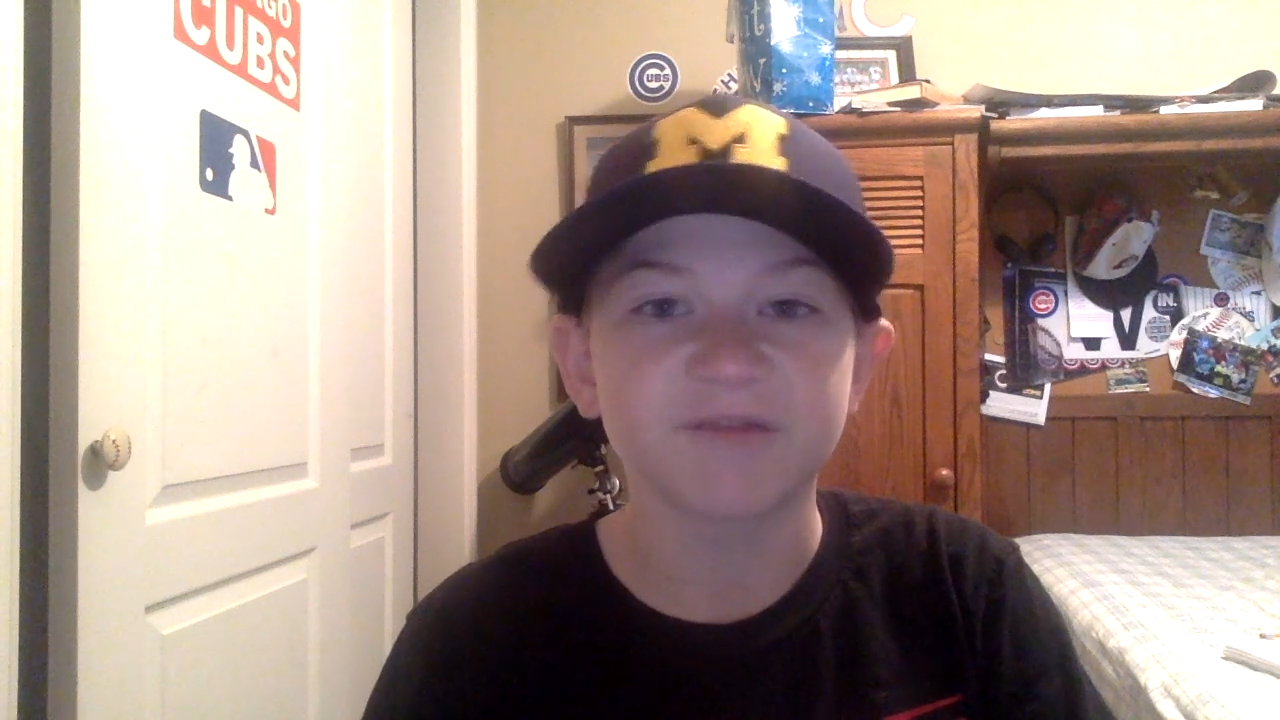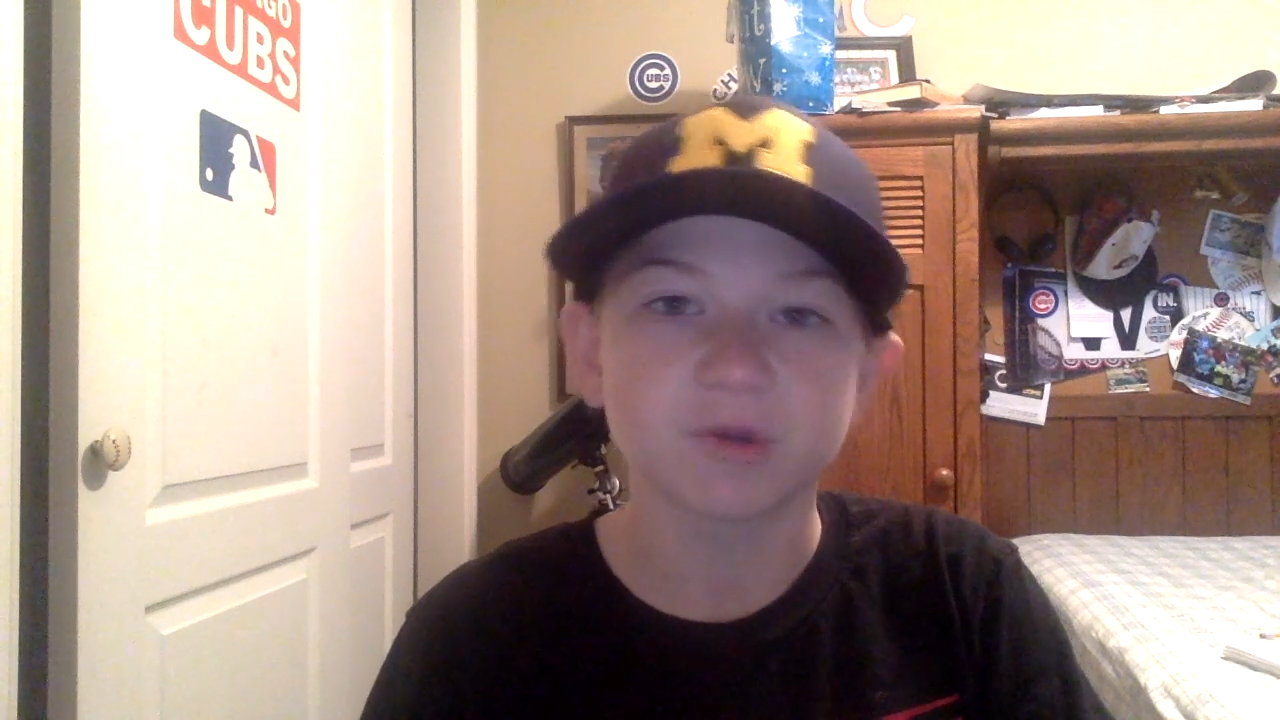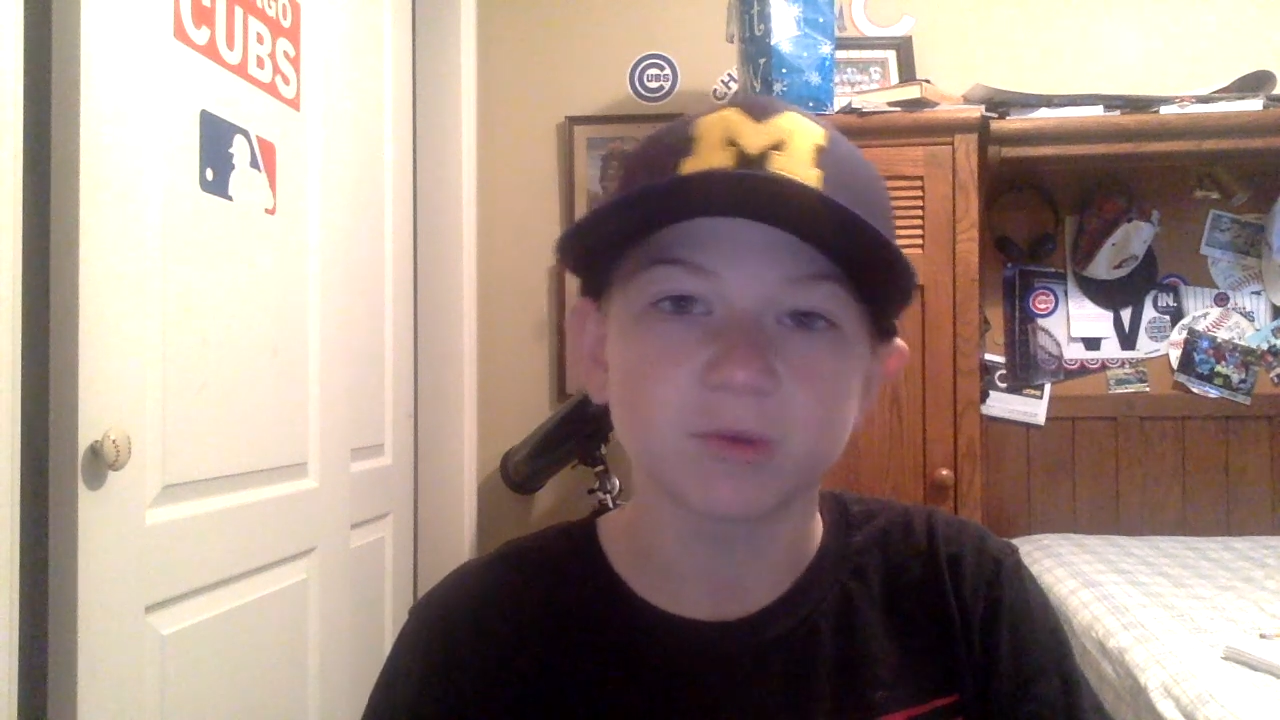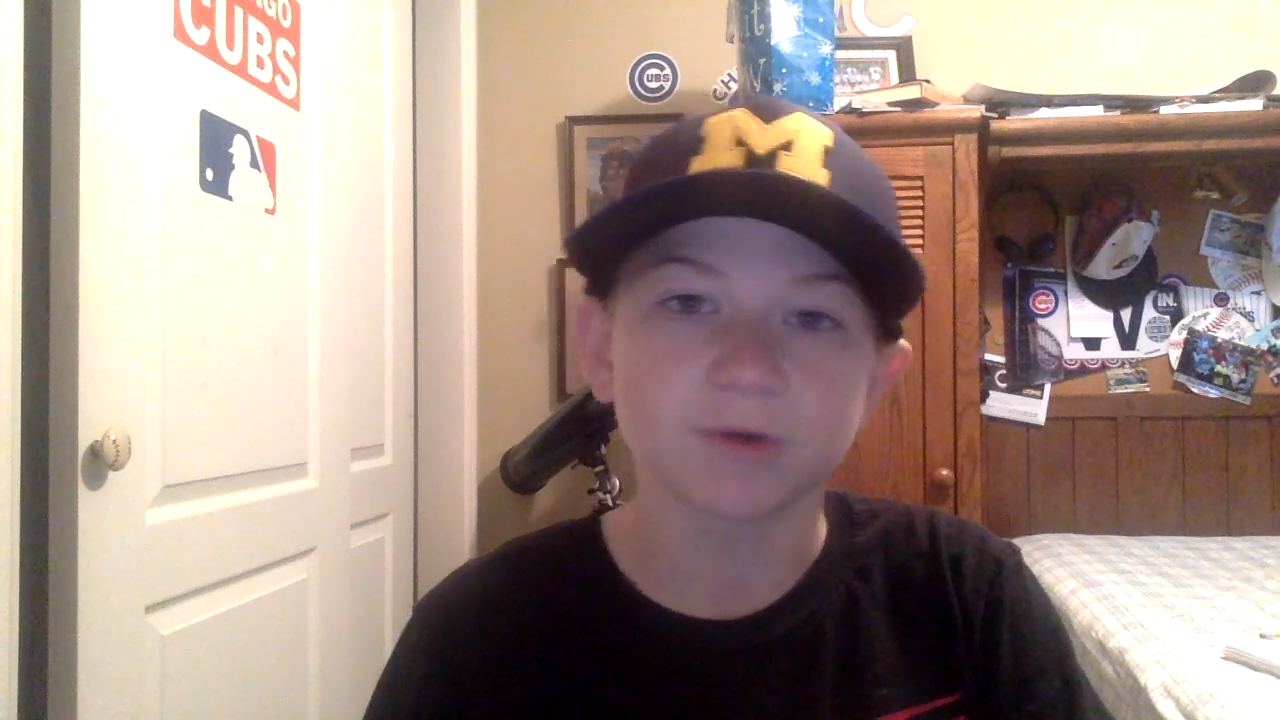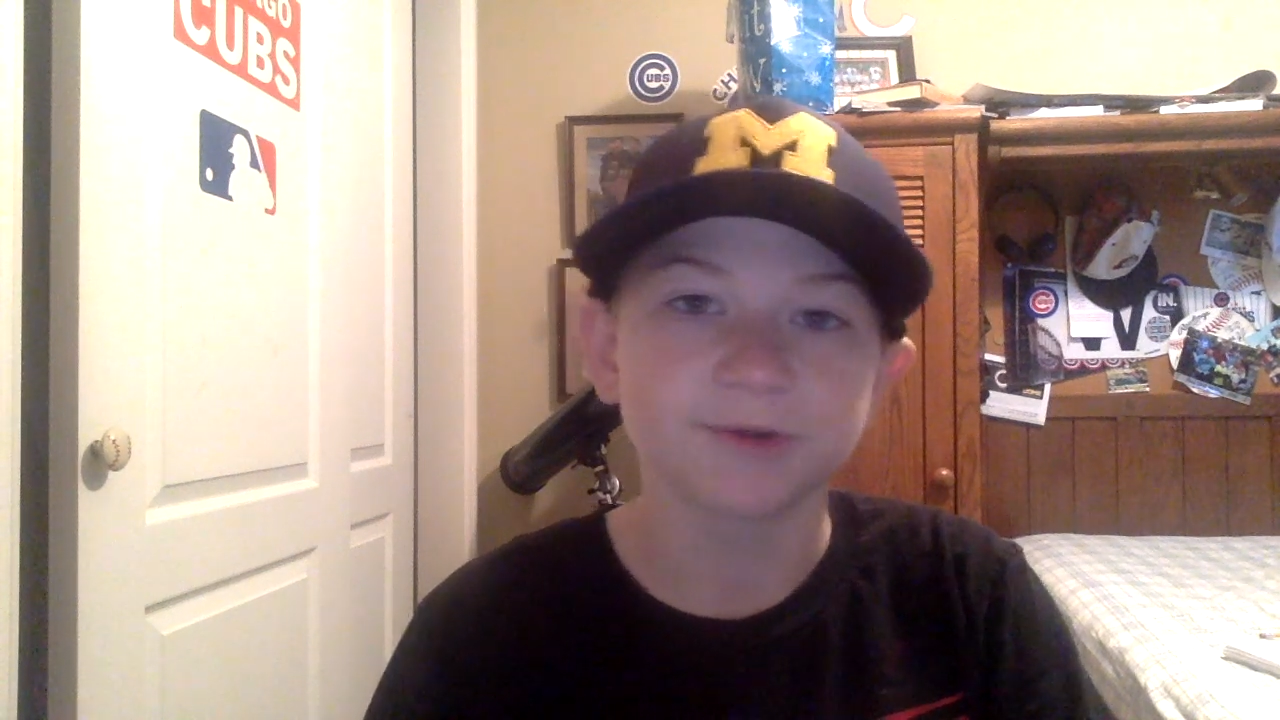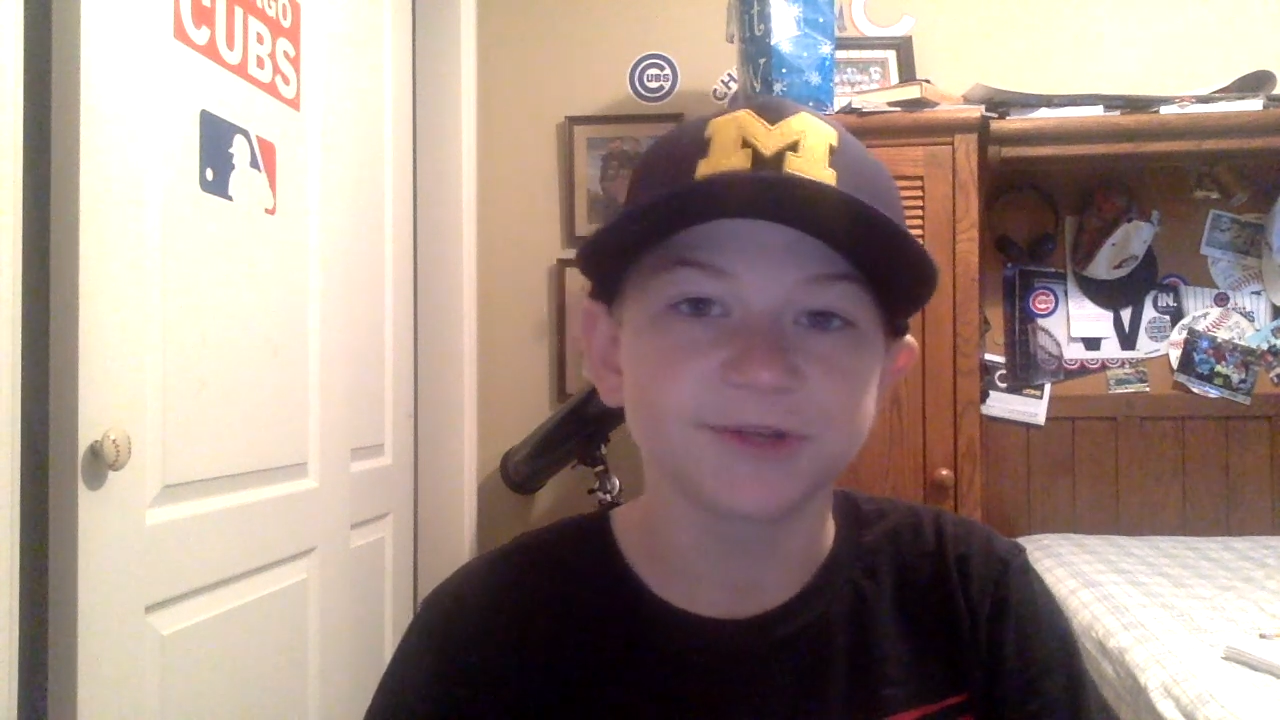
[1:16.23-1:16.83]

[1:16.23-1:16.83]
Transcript: of the World